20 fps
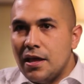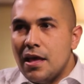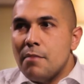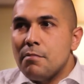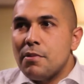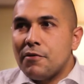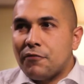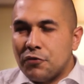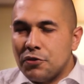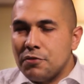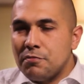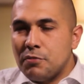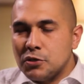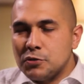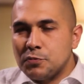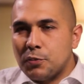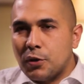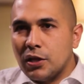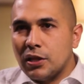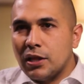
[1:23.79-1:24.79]
But for the
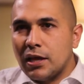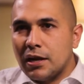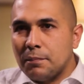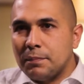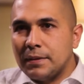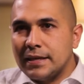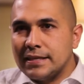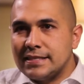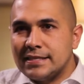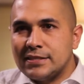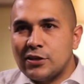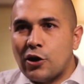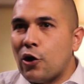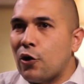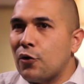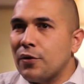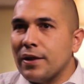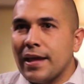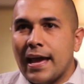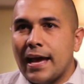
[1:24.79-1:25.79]
most part, a lot of places
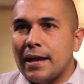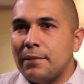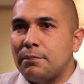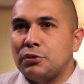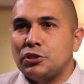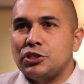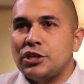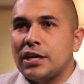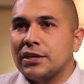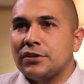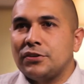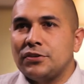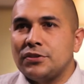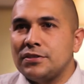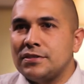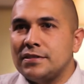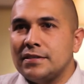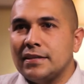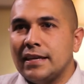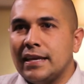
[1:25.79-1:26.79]
already had
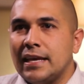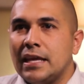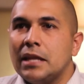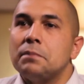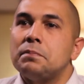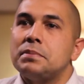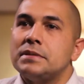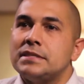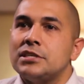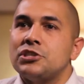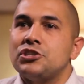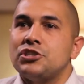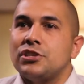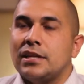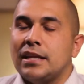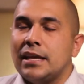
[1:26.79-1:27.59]
projectors in position,